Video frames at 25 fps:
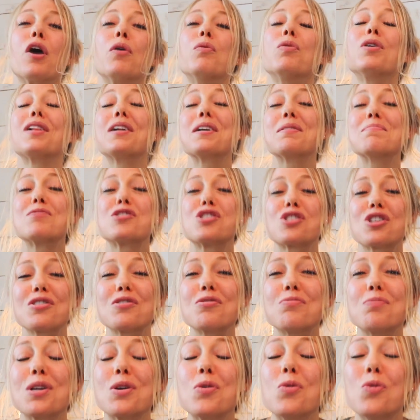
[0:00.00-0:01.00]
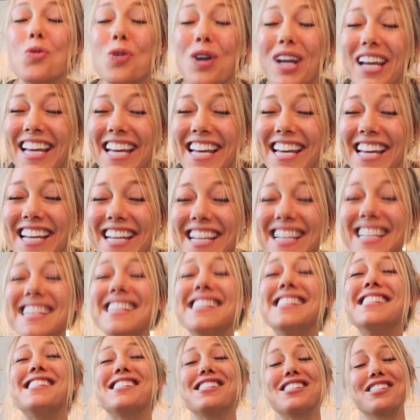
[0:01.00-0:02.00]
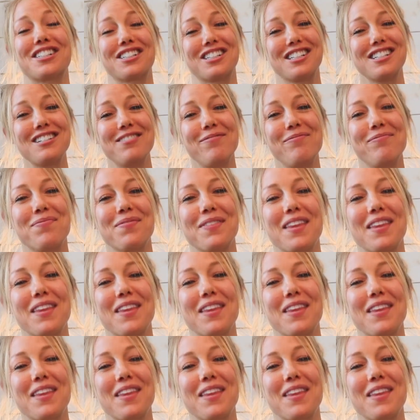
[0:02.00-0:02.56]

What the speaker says: Well, I'm sure it would be way easier